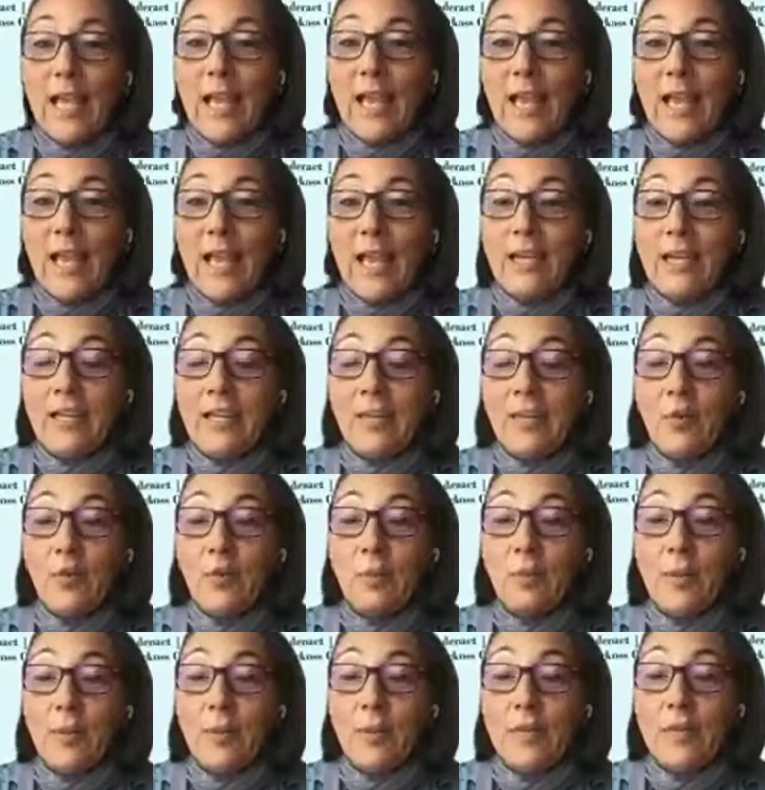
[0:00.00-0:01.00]
And if you are
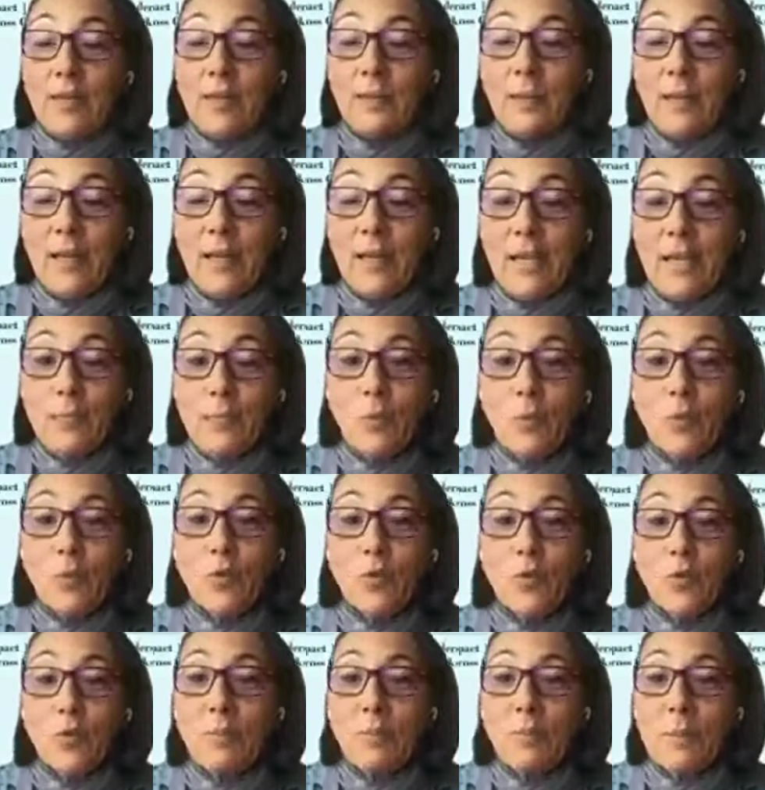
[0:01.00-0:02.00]
being able
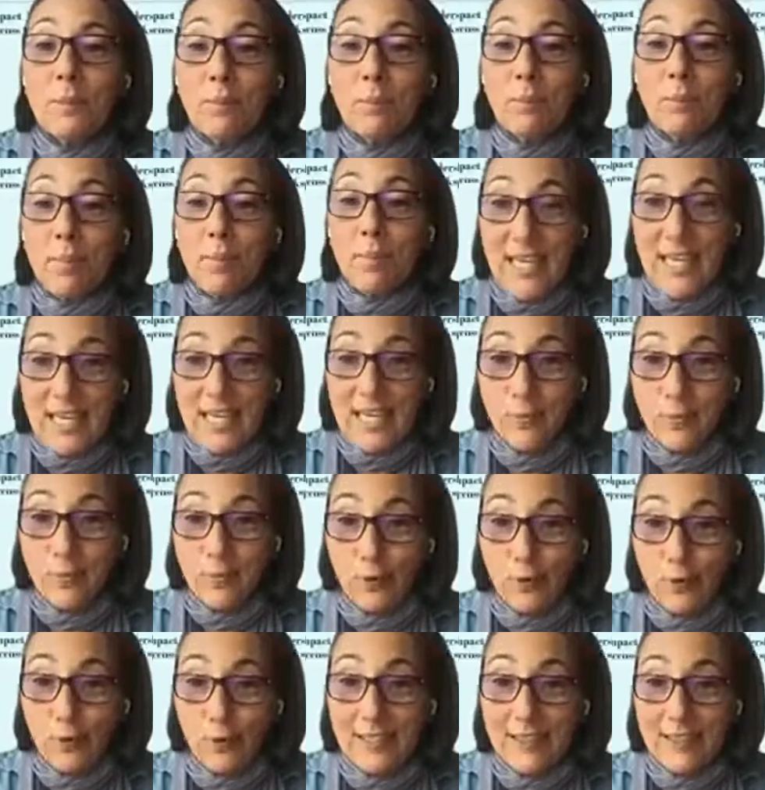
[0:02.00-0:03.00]
to be paid for
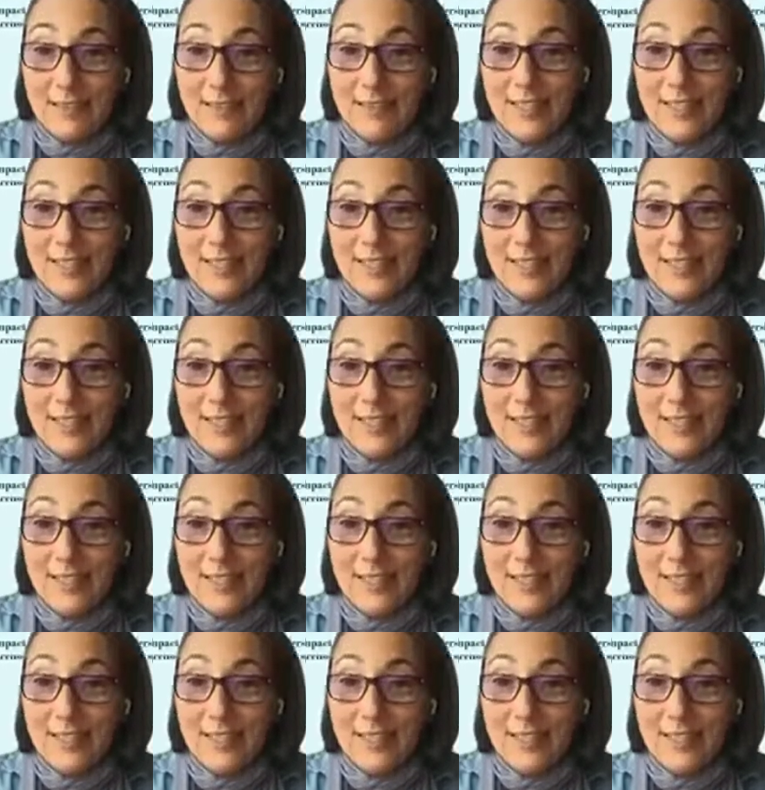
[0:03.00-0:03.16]
it,